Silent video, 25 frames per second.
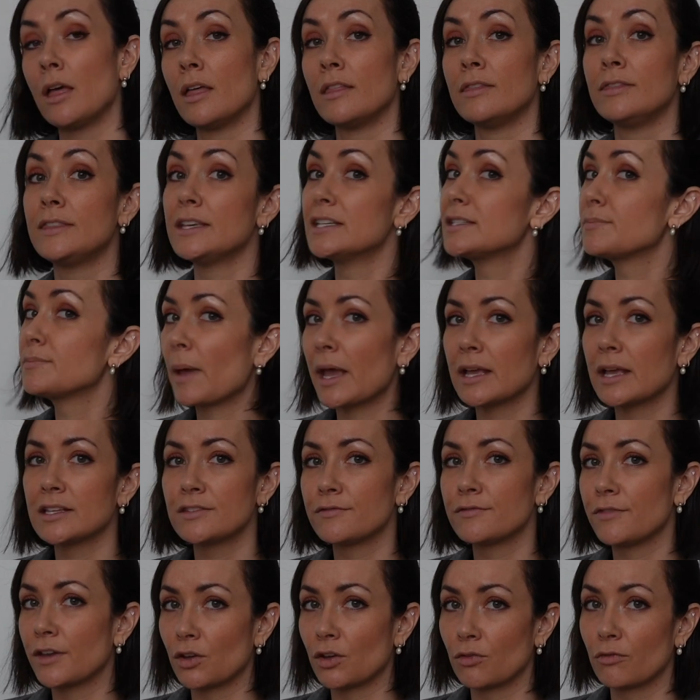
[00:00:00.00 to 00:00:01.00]
These pants
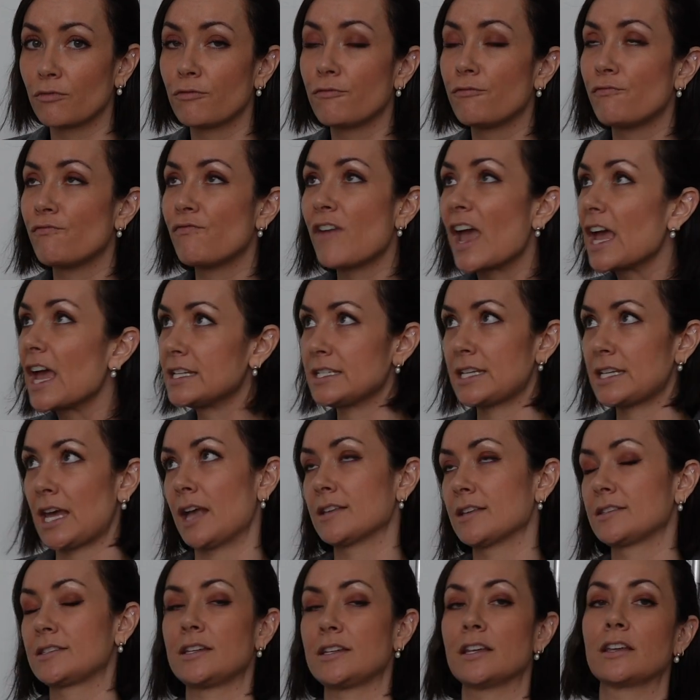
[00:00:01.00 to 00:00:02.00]
fit
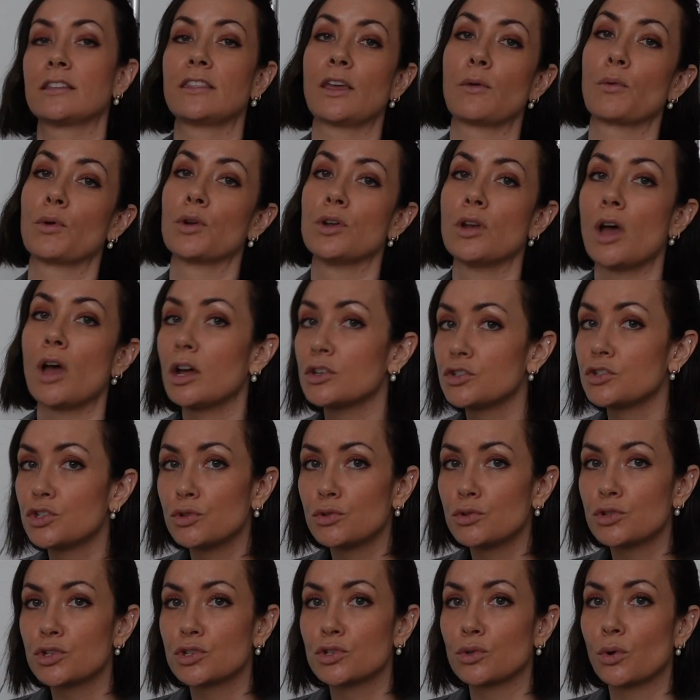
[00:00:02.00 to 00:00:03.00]
fantastic. They were not
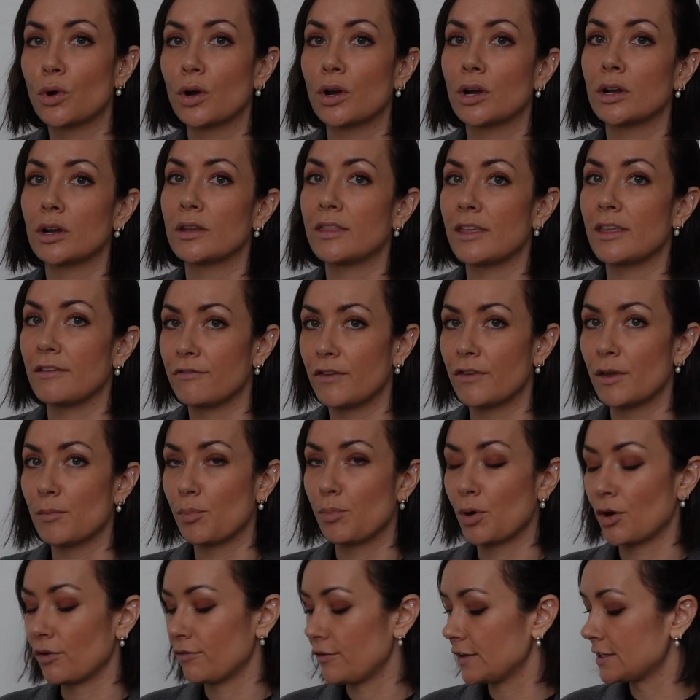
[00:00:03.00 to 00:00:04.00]
too short. They fit
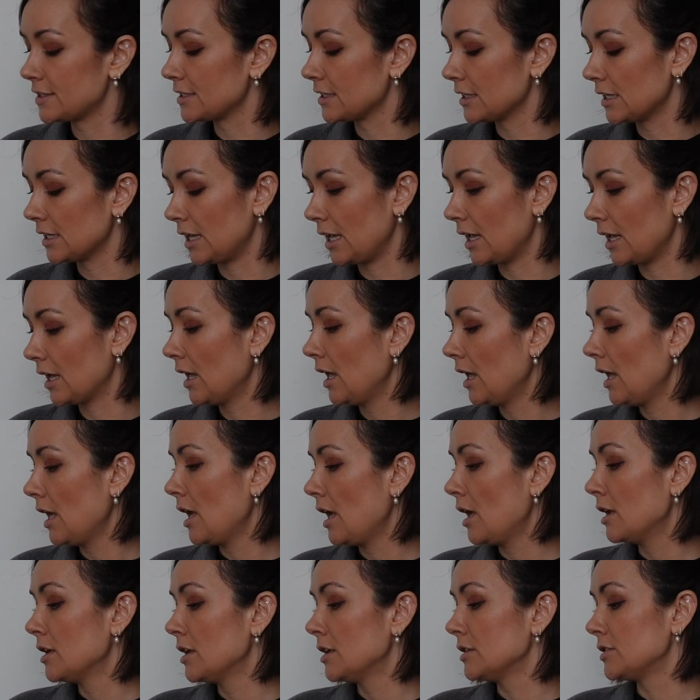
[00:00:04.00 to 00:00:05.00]
perfectly.
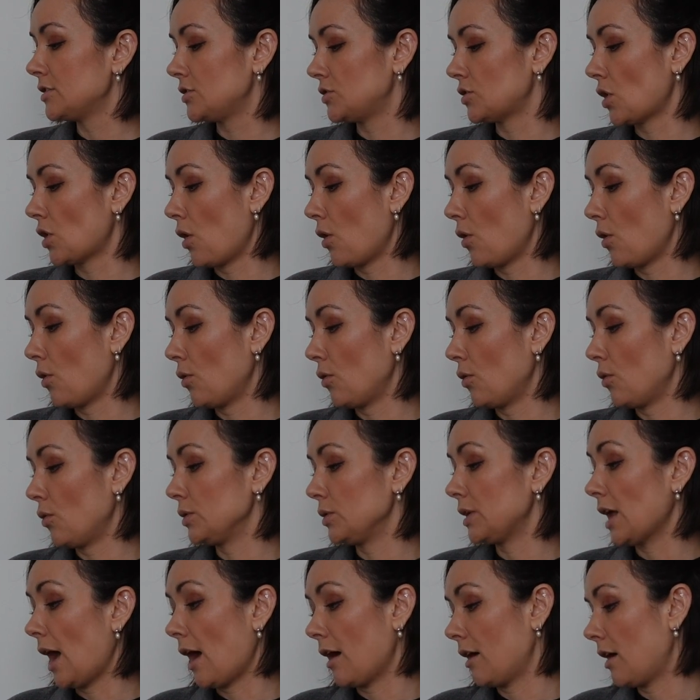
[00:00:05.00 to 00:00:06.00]
So
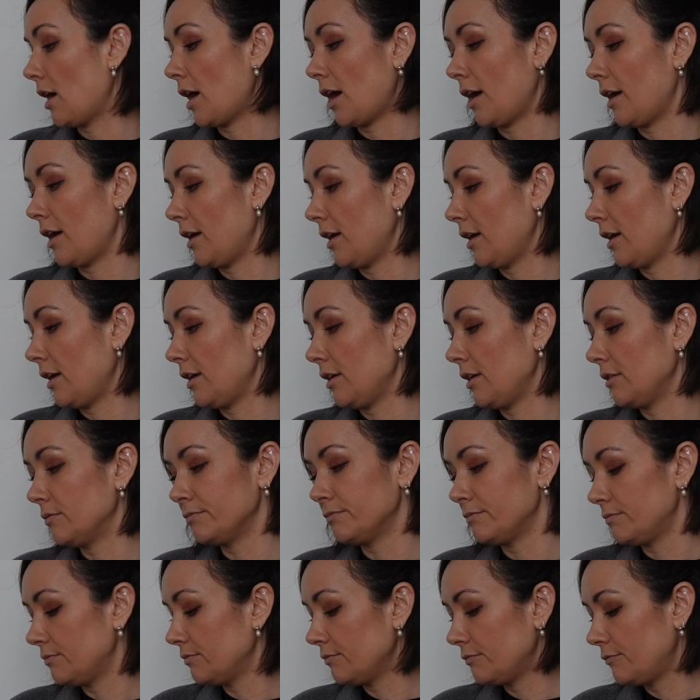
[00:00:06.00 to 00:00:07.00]
yeah, I
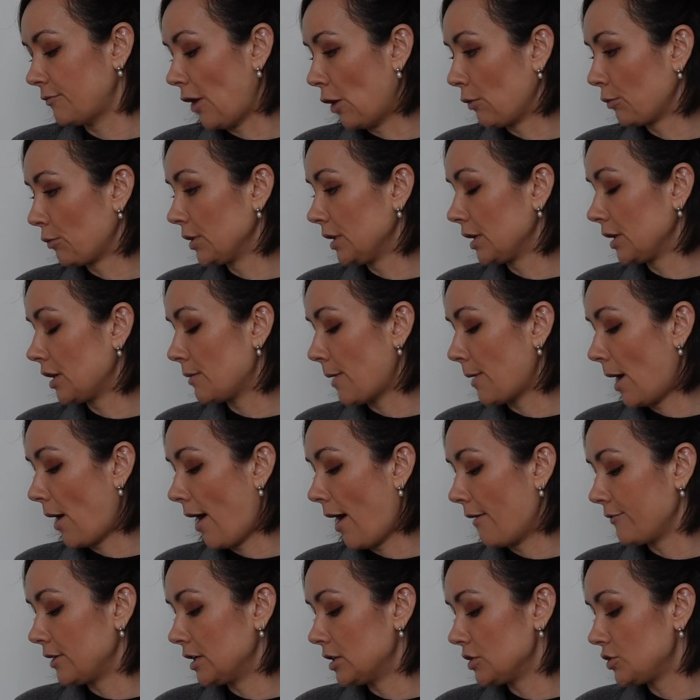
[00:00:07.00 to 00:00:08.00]
felt really good about
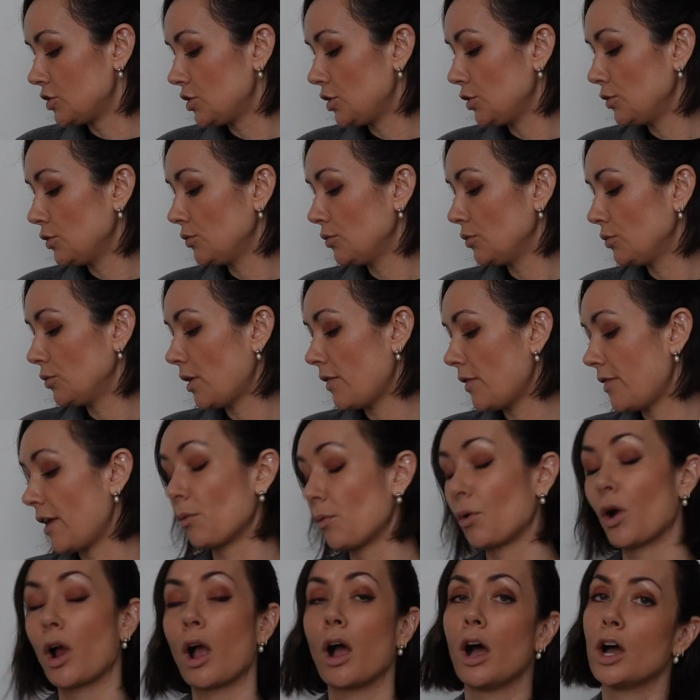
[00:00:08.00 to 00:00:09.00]
having a 2. They
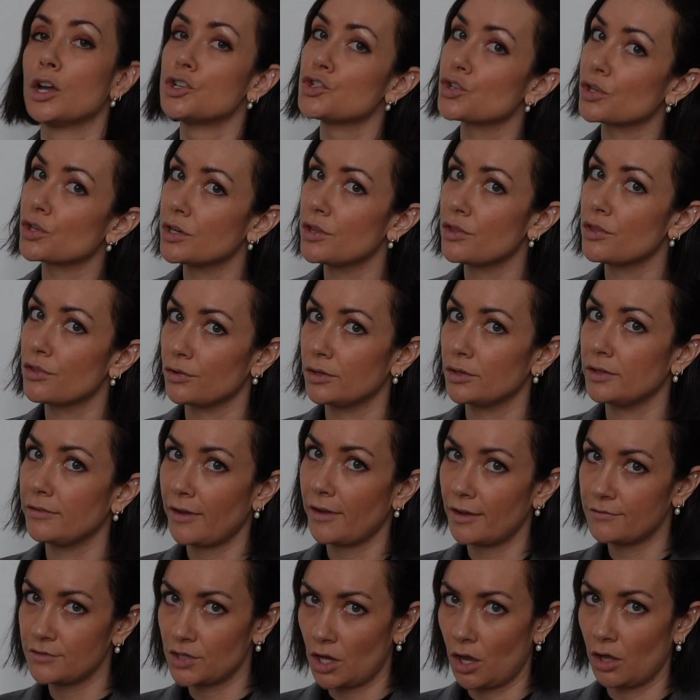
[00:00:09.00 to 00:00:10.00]
were $135
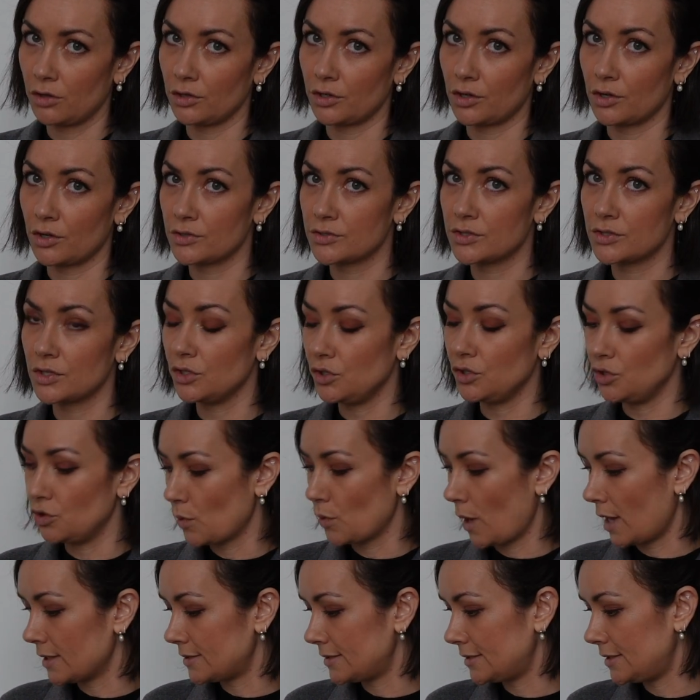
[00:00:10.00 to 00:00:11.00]

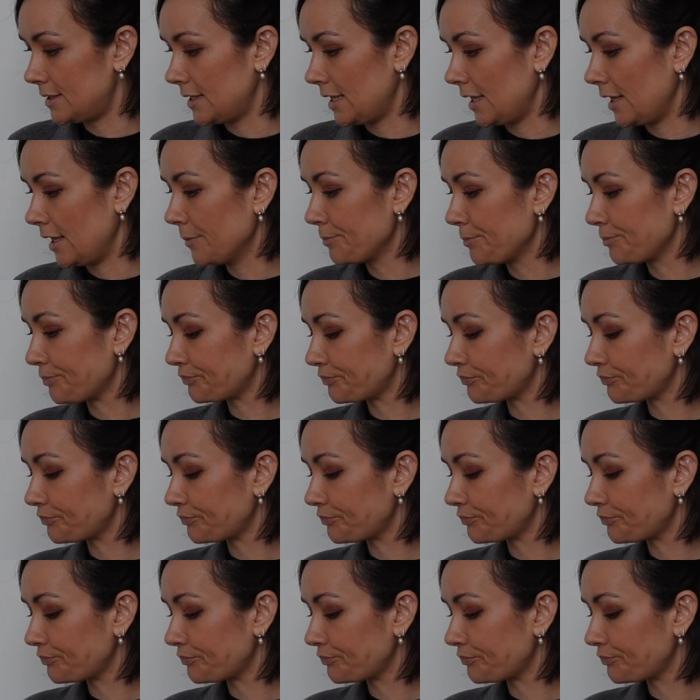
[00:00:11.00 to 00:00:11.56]
USD.